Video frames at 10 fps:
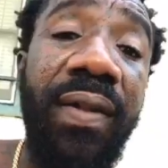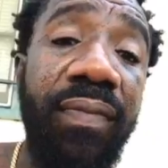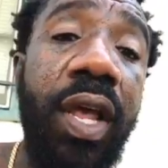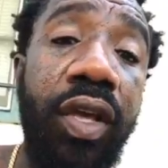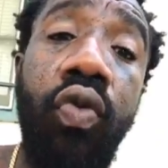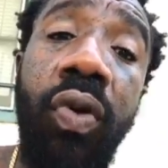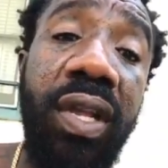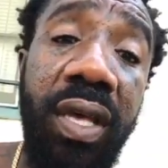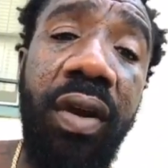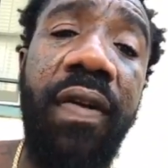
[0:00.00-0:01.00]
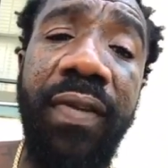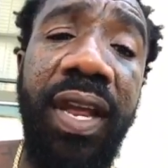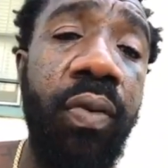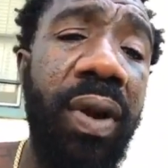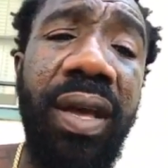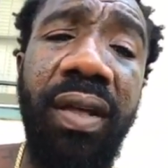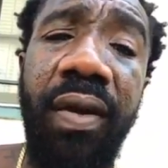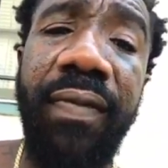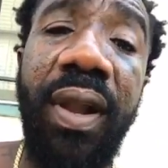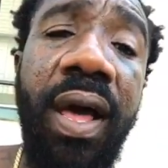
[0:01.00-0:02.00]
Now you want to get off of here. When I get
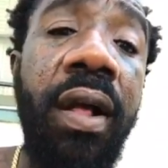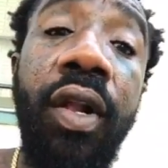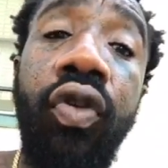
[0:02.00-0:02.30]
off a lot,